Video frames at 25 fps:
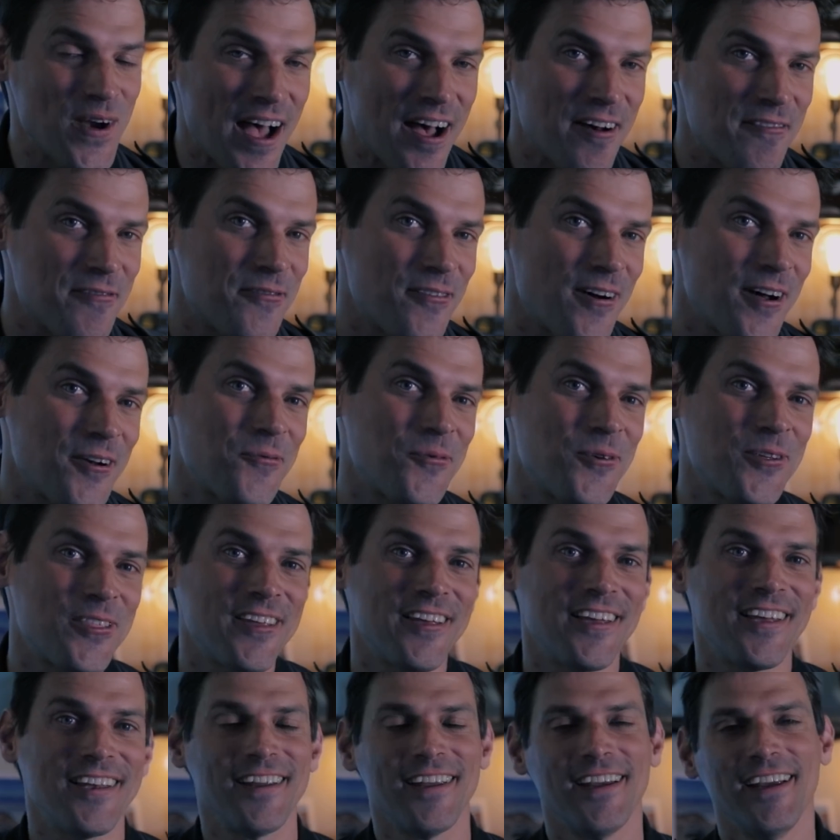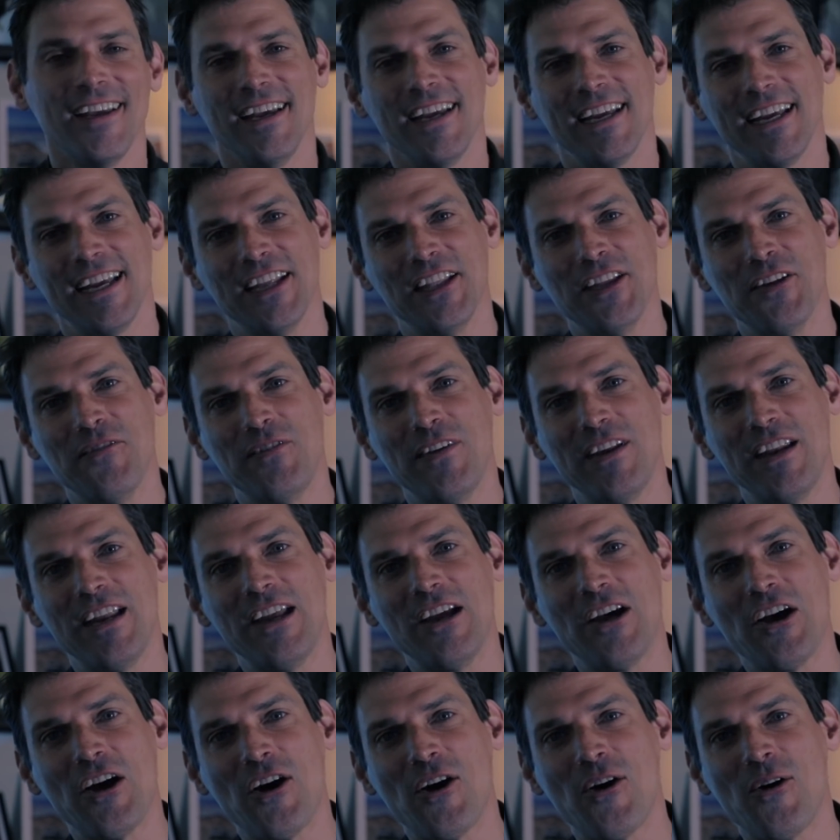have fun with it. In the
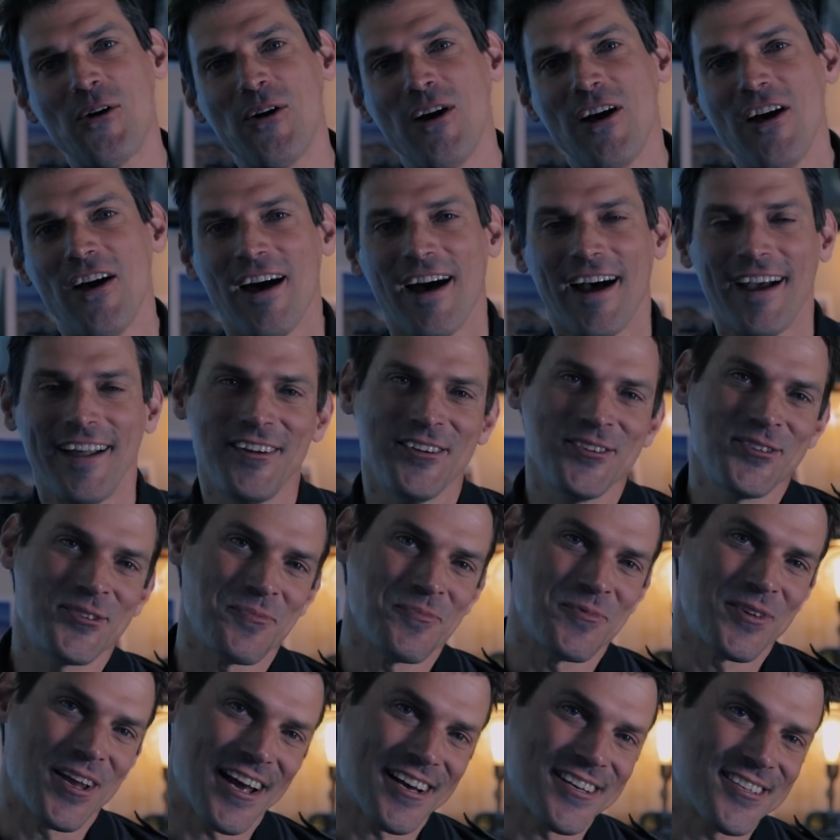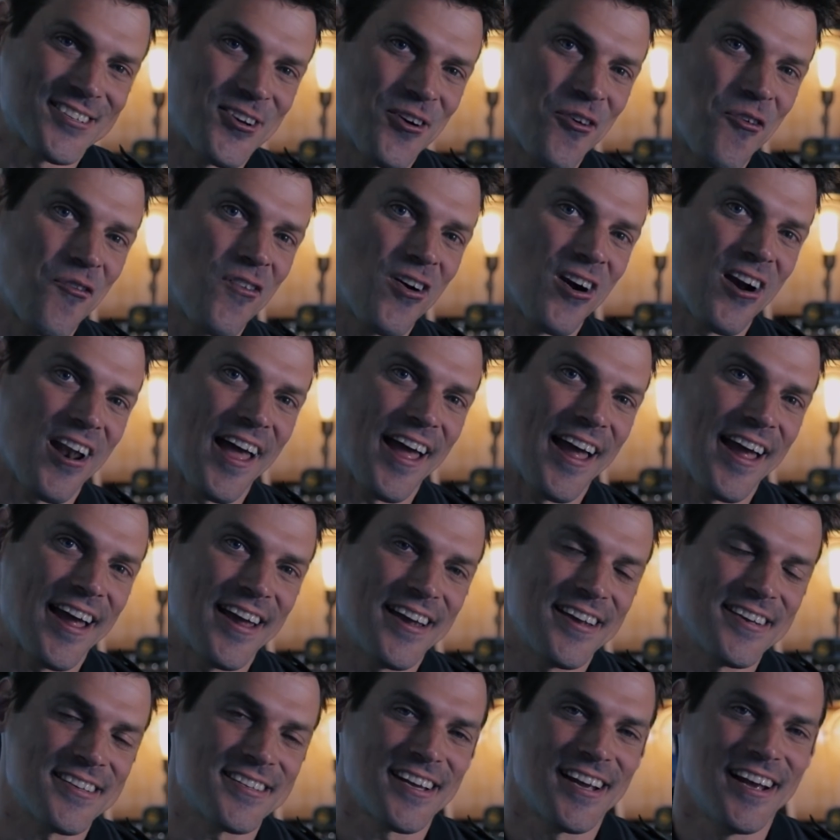video, I do some text
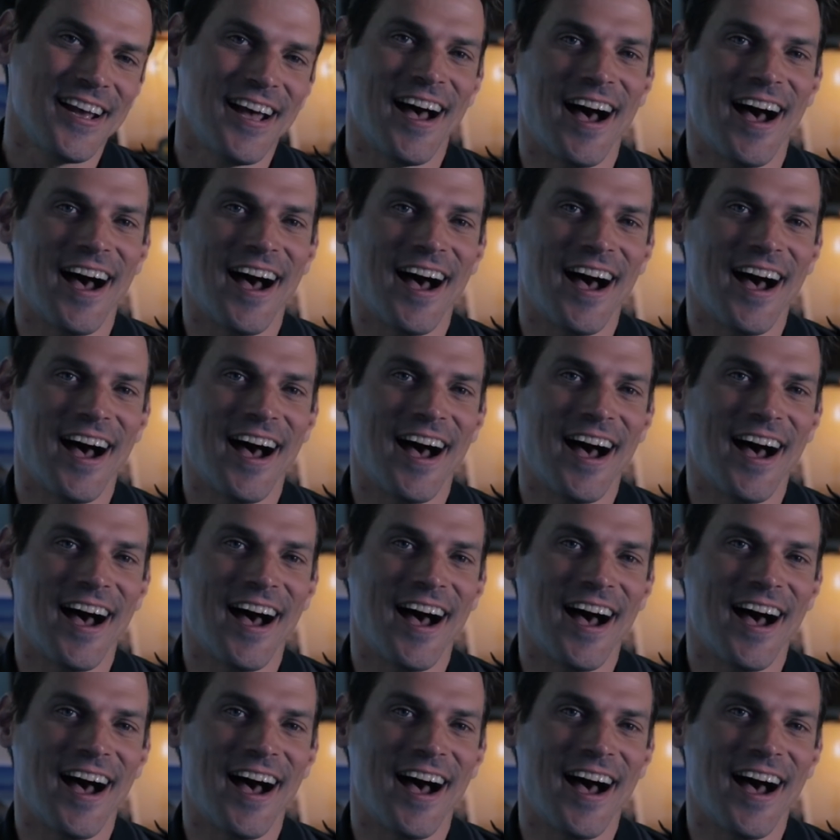overlays.